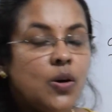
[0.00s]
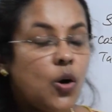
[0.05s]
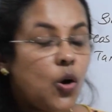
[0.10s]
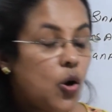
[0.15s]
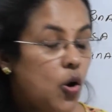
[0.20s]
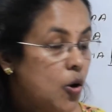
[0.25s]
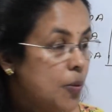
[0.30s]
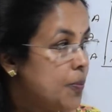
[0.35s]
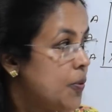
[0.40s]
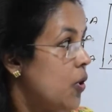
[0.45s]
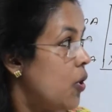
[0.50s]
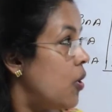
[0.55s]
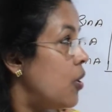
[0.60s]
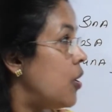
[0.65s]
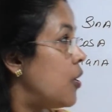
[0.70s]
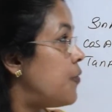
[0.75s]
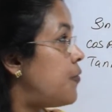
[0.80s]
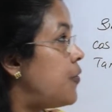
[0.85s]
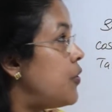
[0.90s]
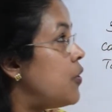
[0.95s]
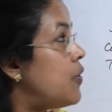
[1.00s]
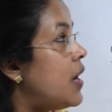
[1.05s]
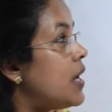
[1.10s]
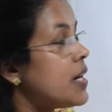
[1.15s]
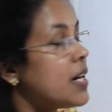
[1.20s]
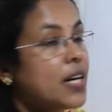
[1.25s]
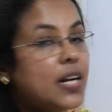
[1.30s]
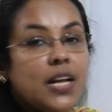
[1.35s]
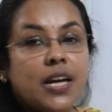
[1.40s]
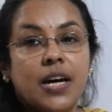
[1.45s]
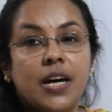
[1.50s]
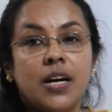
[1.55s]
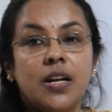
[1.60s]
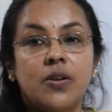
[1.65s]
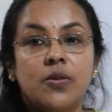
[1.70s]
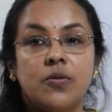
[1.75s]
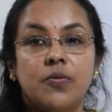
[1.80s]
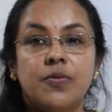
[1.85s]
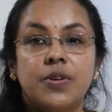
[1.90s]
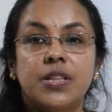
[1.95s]
Hope all of you are
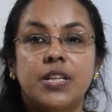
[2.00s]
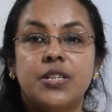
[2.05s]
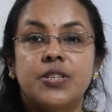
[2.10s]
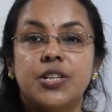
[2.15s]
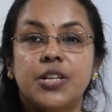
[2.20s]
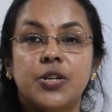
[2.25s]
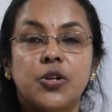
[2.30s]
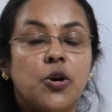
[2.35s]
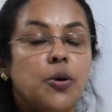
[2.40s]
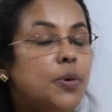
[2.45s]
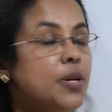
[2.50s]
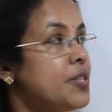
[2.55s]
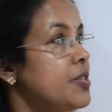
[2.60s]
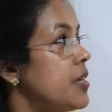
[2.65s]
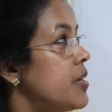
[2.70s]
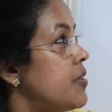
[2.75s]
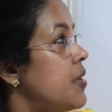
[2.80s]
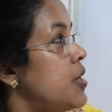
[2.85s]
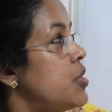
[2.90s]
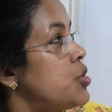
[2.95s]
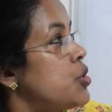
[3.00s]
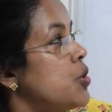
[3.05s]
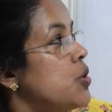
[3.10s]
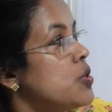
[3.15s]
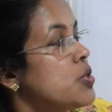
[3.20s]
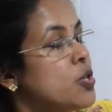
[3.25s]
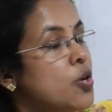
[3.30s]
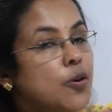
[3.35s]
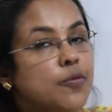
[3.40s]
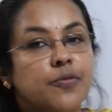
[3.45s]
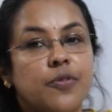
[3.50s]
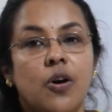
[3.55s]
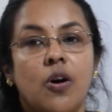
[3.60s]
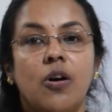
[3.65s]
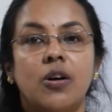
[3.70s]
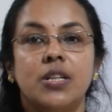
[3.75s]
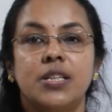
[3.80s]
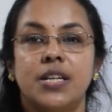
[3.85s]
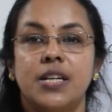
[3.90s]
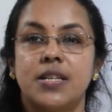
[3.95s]
clear with the trigonometric ratios of
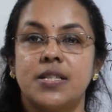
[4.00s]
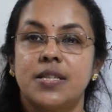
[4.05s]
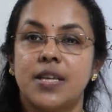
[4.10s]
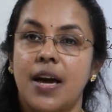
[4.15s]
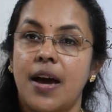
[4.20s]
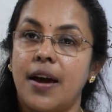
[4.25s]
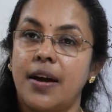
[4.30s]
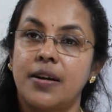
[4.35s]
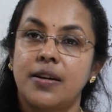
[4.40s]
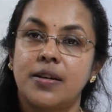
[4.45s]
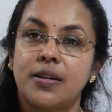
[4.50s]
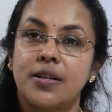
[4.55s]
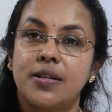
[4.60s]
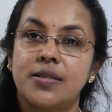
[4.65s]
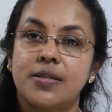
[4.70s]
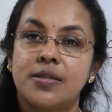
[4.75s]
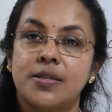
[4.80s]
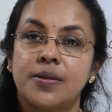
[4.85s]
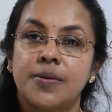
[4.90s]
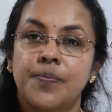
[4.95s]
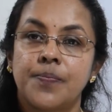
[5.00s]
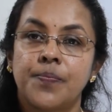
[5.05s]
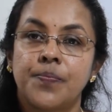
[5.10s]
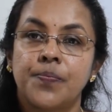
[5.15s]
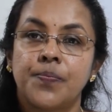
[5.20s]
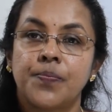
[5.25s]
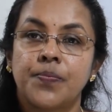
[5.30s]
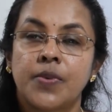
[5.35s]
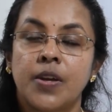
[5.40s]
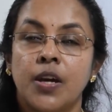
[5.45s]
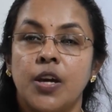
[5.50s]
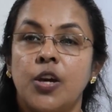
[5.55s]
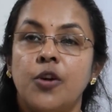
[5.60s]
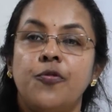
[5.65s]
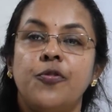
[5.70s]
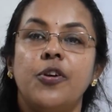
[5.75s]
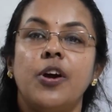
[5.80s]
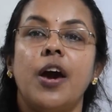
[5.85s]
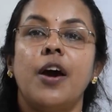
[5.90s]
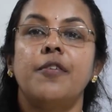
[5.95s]
all these angles.
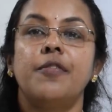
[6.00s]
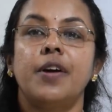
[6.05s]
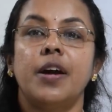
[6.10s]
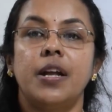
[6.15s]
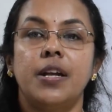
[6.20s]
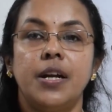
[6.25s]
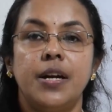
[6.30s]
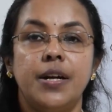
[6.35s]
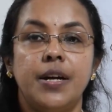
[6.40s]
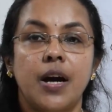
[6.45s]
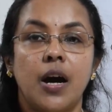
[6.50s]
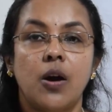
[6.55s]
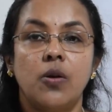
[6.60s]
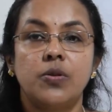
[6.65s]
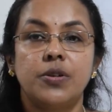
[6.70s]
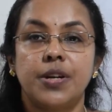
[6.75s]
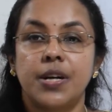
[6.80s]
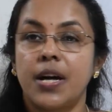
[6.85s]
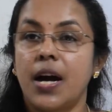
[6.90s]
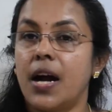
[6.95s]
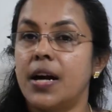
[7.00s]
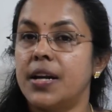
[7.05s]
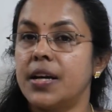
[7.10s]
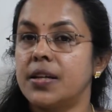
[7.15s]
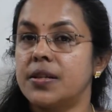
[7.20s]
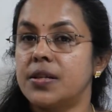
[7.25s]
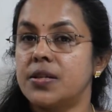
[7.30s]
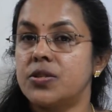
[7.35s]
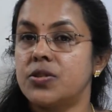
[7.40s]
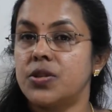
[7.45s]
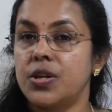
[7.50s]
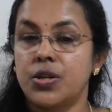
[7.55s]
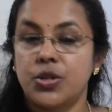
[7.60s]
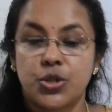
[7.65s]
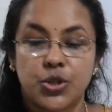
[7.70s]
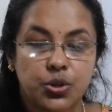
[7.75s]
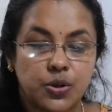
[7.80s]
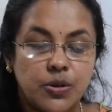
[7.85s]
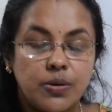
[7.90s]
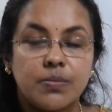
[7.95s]
If you have any doubt regarding this
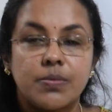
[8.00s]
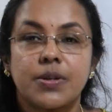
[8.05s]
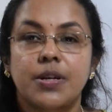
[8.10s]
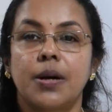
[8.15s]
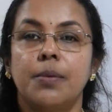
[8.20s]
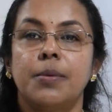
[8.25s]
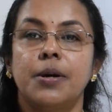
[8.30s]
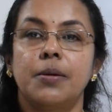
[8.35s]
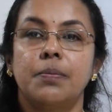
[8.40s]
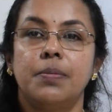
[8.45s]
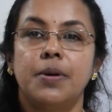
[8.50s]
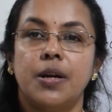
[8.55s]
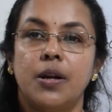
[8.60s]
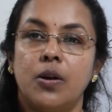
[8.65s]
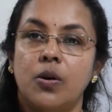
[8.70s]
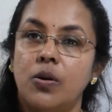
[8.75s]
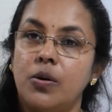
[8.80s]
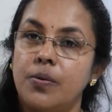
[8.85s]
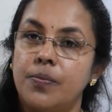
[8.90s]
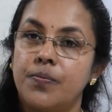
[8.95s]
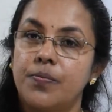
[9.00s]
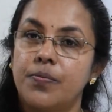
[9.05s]
ratio, comment below.